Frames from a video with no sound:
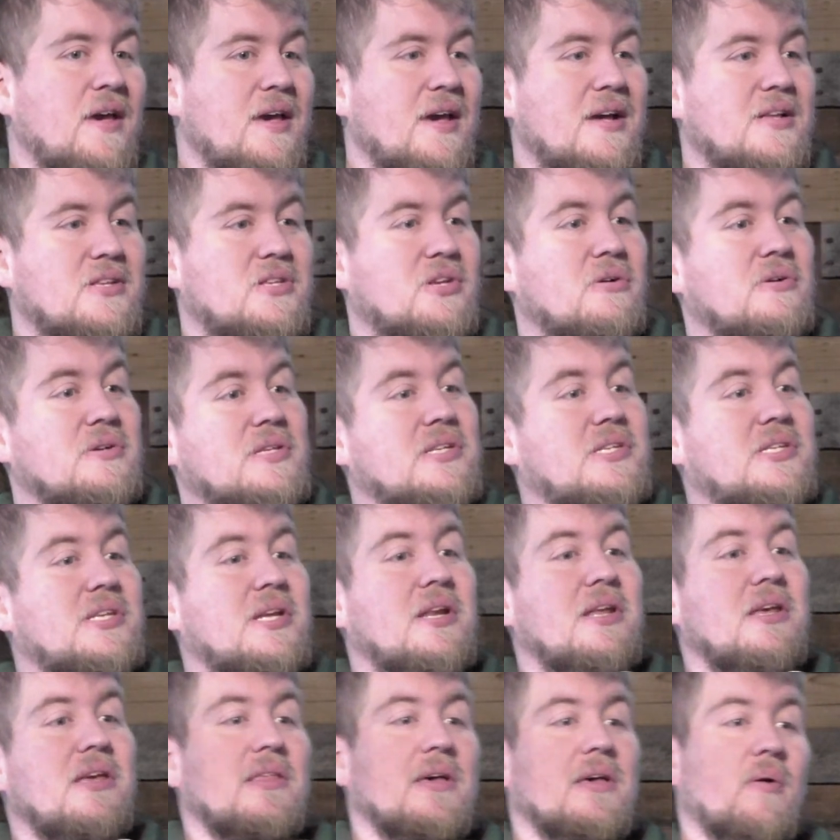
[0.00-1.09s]
And so it was a
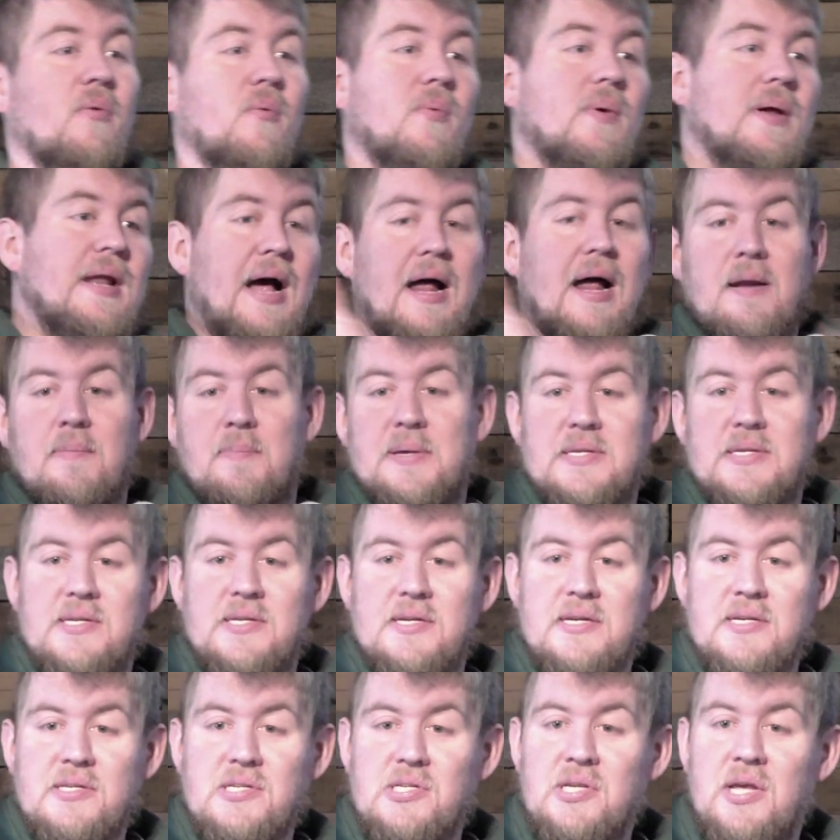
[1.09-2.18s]
city that went out of
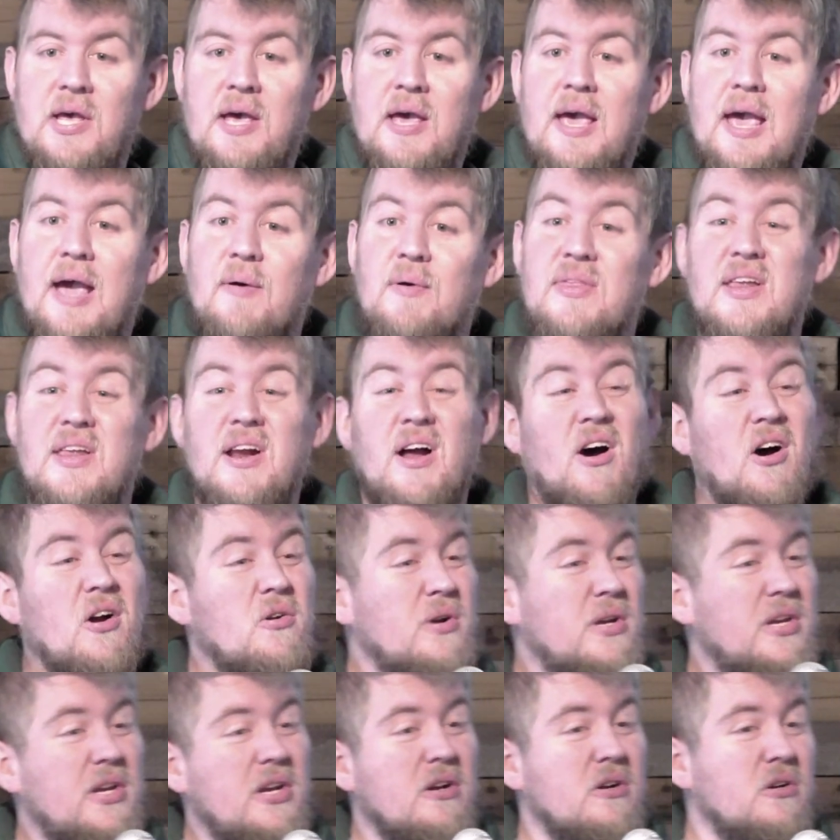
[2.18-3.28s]
business, and within
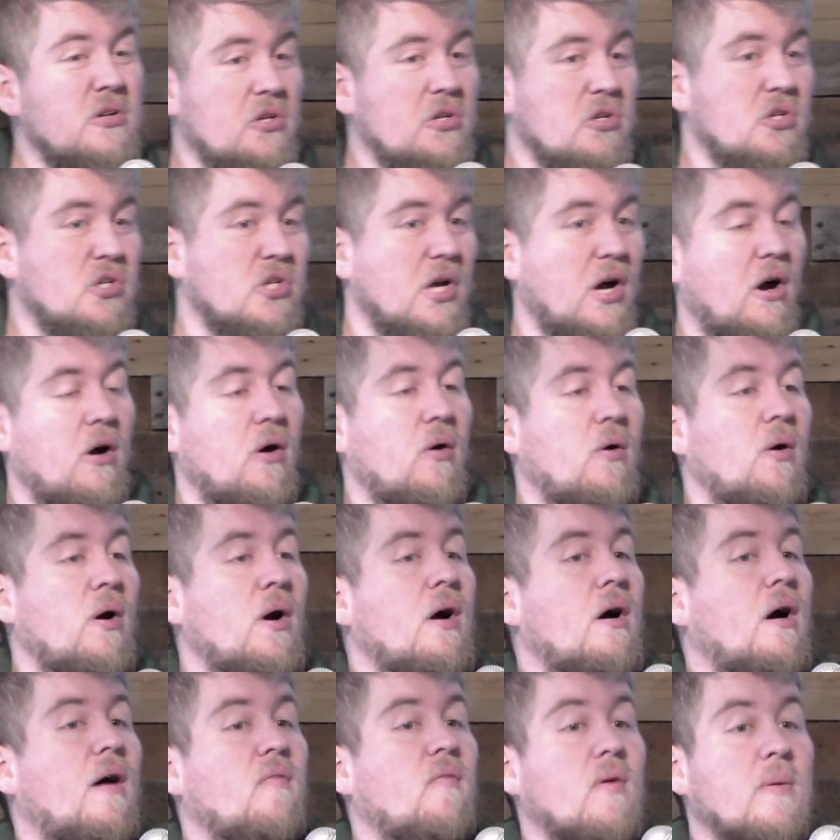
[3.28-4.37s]
100 years or so
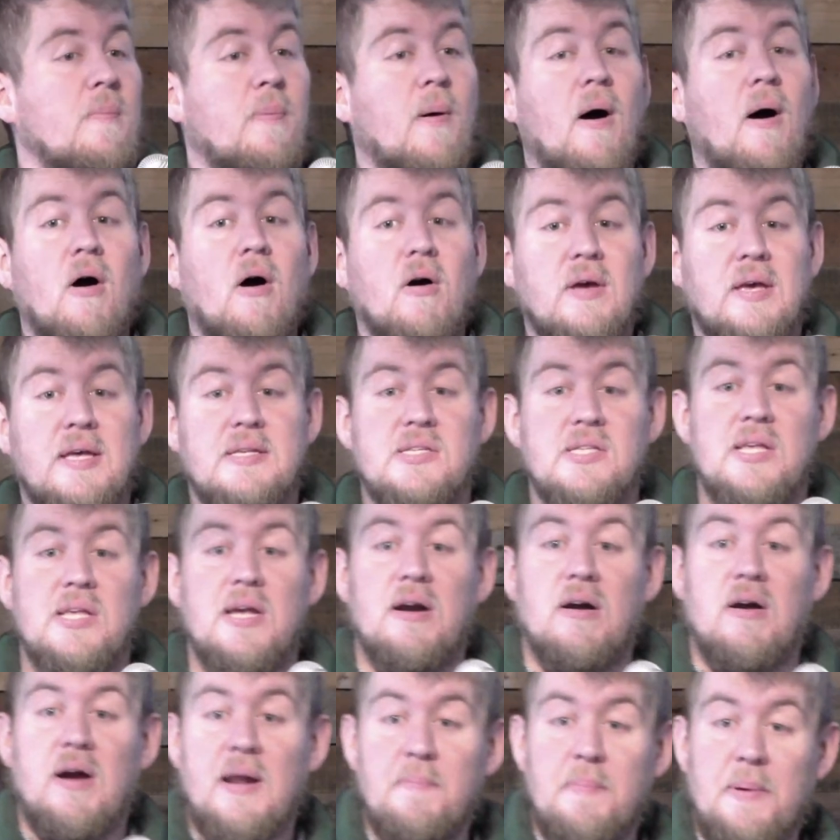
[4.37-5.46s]
of when Paul gets
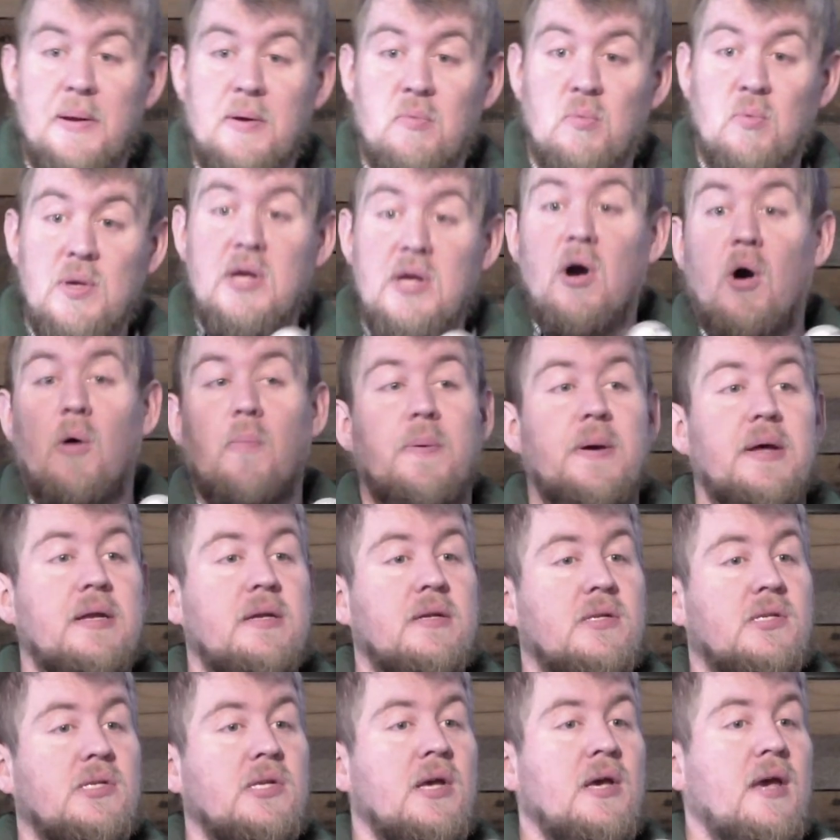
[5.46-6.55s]
there, had been
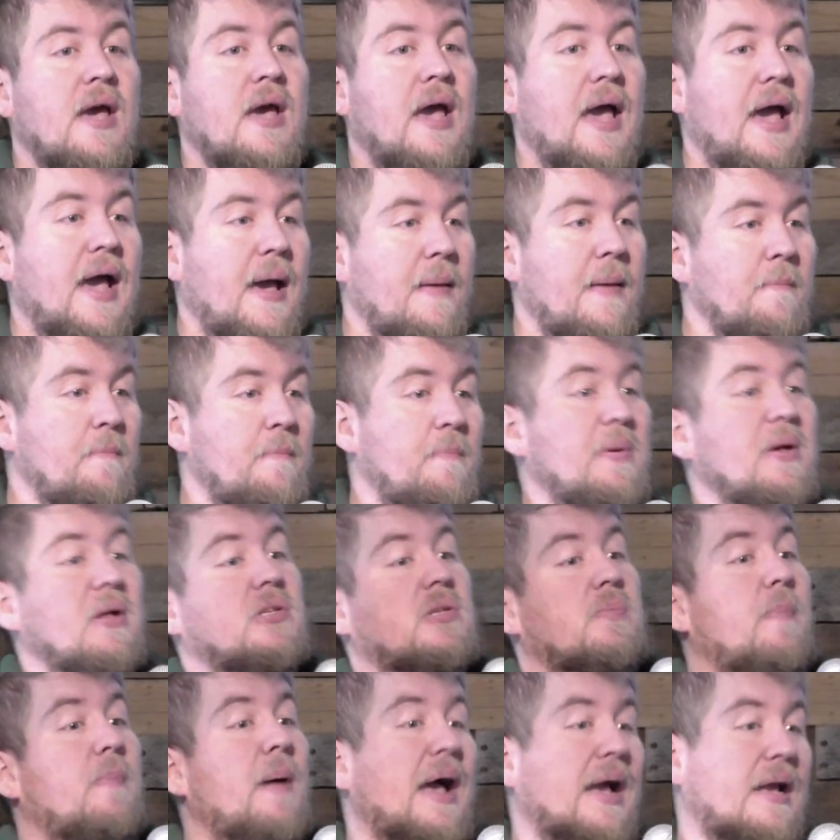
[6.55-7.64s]
reopened and
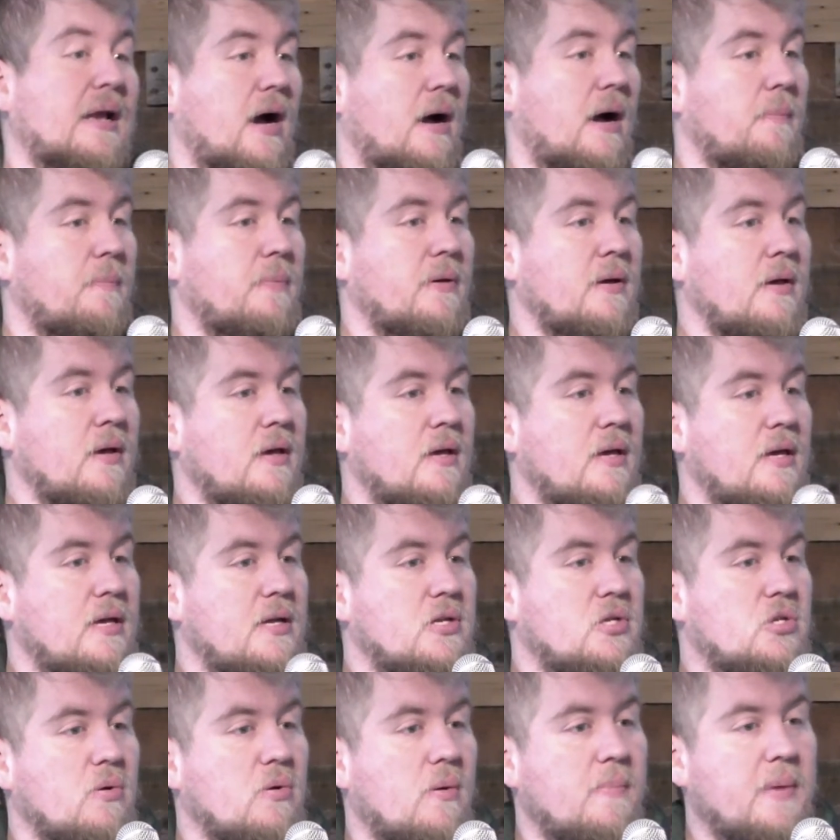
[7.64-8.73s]
built back up
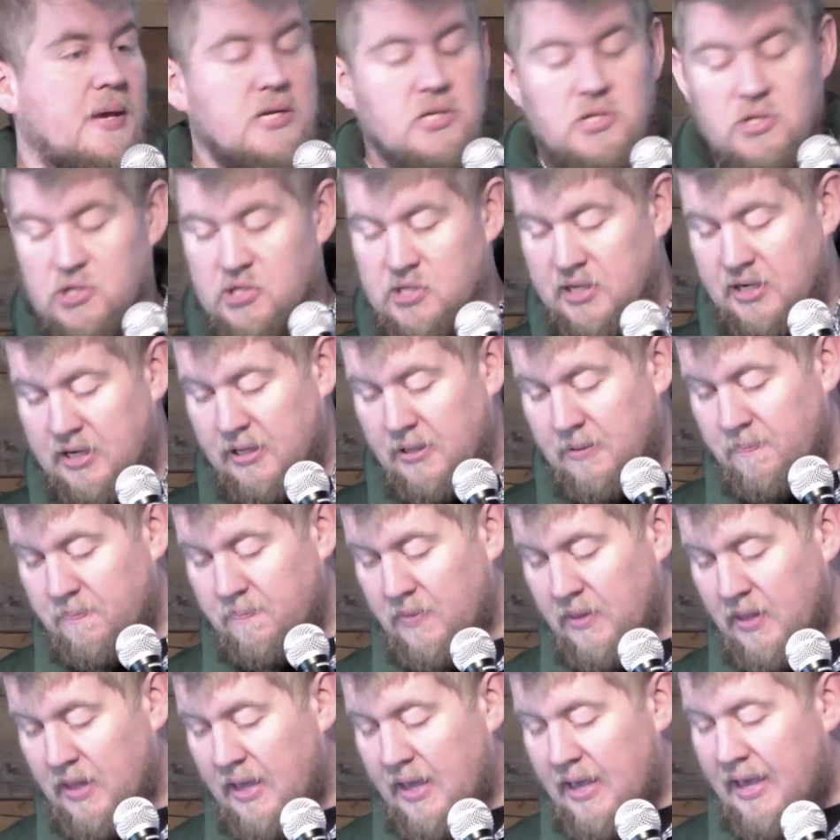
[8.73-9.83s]
into a major city.
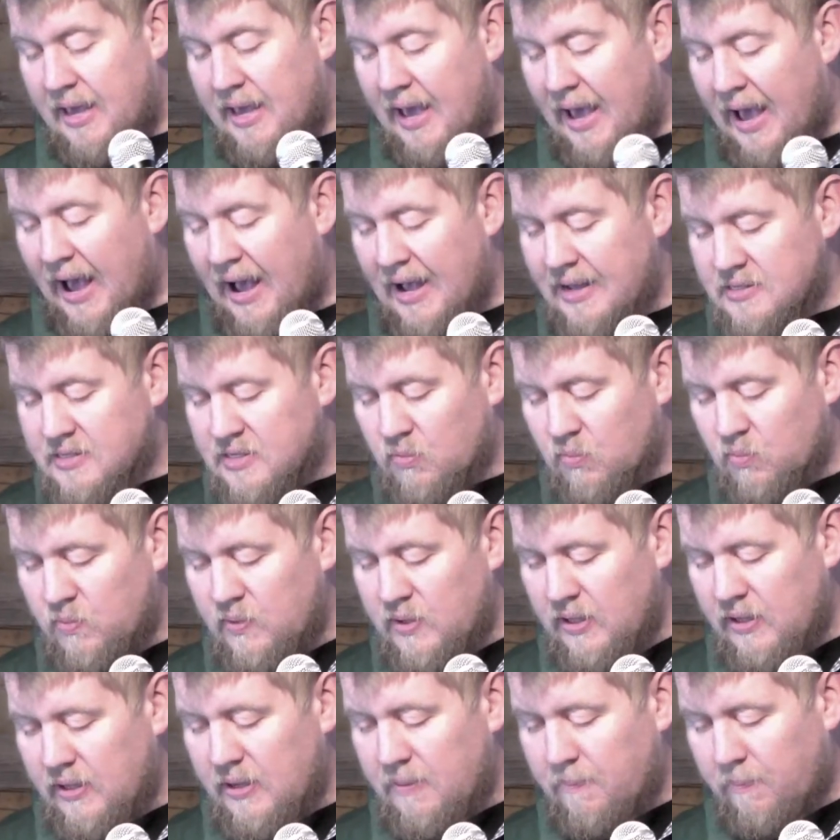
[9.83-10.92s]
It has a
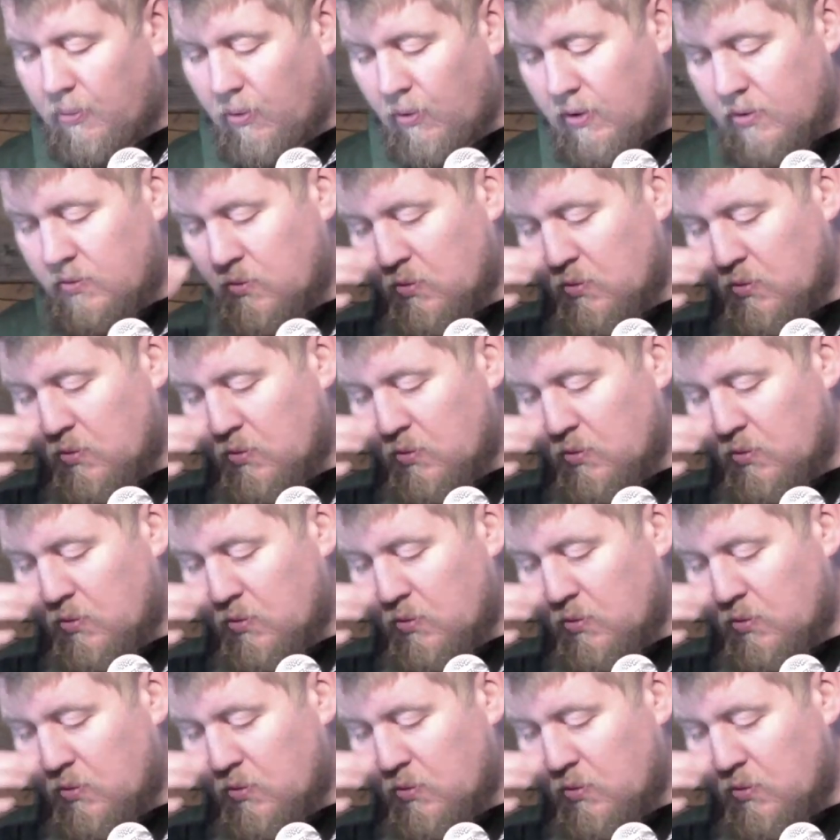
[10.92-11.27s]
really important